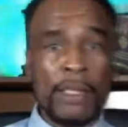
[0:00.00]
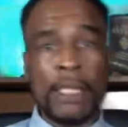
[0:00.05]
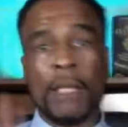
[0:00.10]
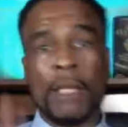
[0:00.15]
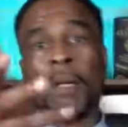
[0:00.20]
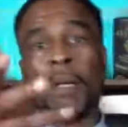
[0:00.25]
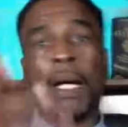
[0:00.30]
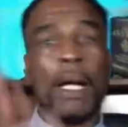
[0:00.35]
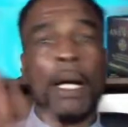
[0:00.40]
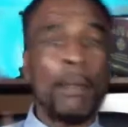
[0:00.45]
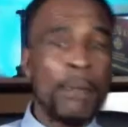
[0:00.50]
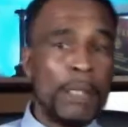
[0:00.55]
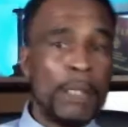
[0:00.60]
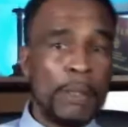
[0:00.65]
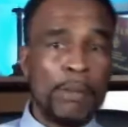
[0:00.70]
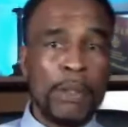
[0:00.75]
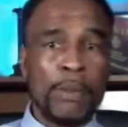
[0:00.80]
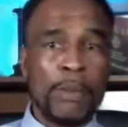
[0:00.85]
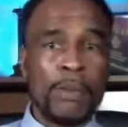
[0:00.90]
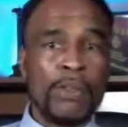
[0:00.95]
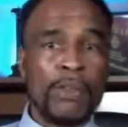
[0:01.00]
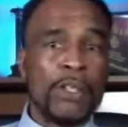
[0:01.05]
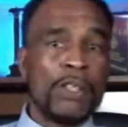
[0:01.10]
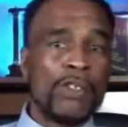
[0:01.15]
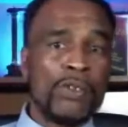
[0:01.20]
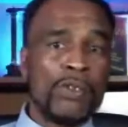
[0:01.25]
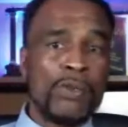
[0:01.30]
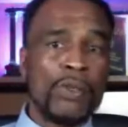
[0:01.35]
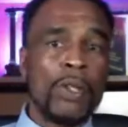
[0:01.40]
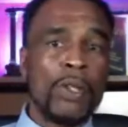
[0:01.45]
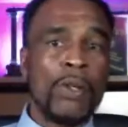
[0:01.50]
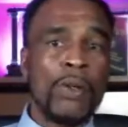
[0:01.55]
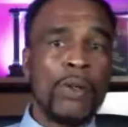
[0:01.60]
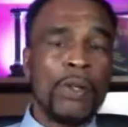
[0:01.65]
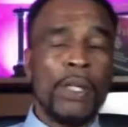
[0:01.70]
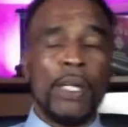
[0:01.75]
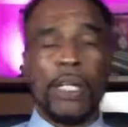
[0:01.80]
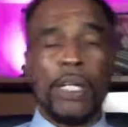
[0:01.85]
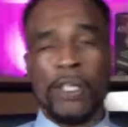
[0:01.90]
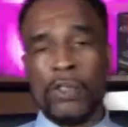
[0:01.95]
Think about how many people that you
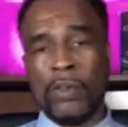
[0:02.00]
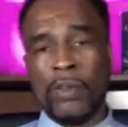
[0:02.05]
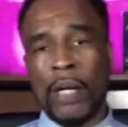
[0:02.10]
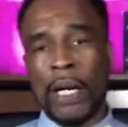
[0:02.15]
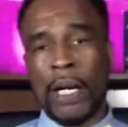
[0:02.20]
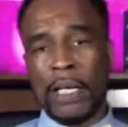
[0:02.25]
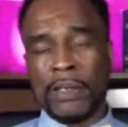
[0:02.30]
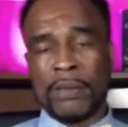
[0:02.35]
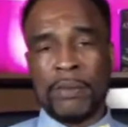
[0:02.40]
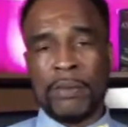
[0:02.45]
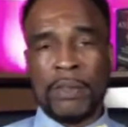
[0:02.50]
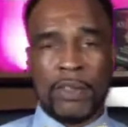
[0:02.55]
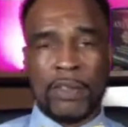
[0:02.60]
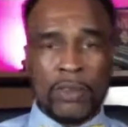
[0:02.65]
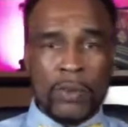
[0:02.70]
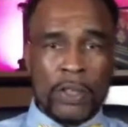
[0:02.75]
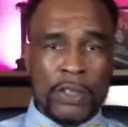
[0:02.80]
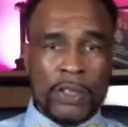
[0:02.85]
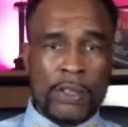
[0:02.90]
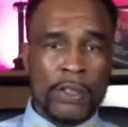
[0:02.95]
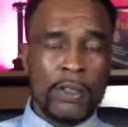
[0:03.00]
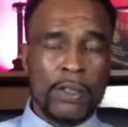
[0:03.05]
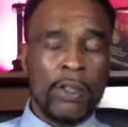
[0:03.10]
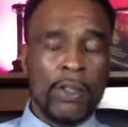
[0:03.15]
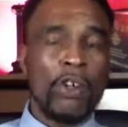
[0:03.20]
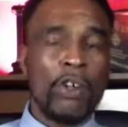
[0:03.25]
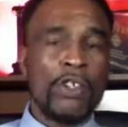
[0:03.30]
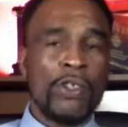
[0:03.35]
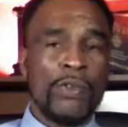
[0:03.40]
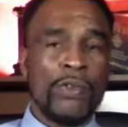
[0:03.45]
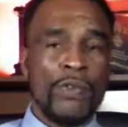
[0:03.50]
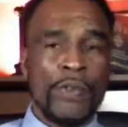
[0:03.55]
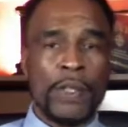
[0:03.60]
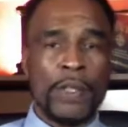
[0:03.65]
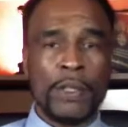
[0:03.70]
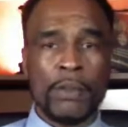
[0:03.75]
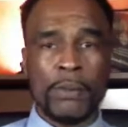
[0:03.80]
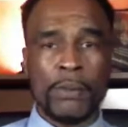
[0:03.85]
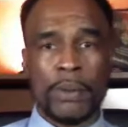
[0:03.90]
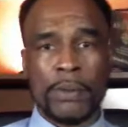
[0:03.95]
know and you ask them this question, are you
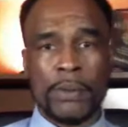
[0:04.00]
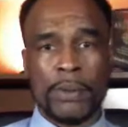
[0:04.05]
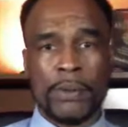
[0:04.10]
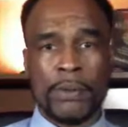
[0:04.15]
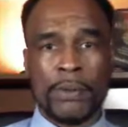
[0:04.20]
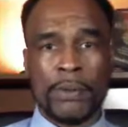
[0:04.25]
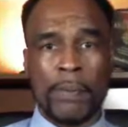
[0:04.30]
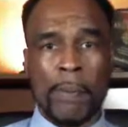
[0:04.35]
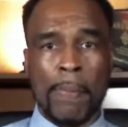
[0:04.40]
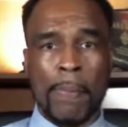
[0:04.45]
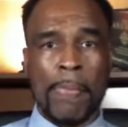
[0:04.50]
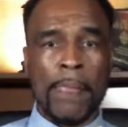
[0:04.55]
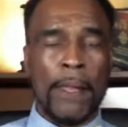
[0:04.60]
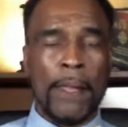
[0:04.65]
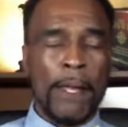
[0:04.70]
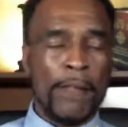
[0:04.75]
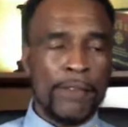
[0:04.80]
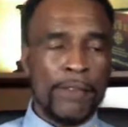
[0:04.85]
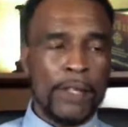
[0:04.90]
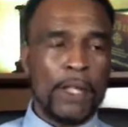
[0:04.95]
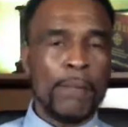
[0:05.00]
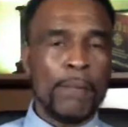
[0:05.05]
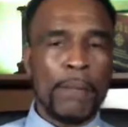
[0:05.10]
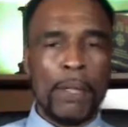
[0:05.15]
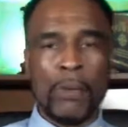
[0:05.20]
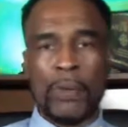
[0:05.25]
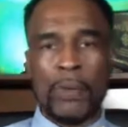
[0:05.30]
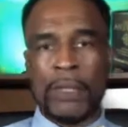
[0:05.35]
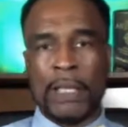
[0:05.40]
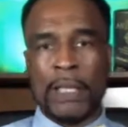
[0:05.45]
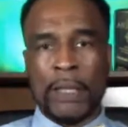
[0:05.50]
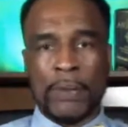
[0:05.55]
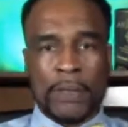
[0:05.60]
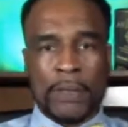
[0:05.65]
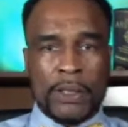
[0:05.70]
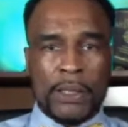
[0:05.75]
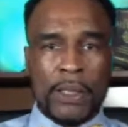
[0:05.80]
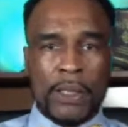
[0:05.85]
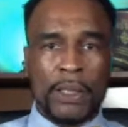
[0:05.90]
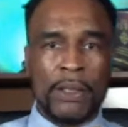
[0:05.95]
fundable? And think about what they
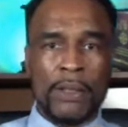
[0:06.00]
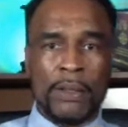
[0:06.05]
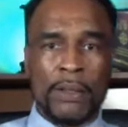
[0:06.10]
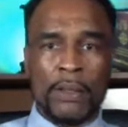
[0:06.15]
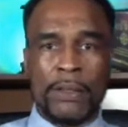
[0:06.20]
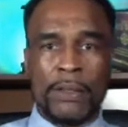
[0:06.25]
would tell you.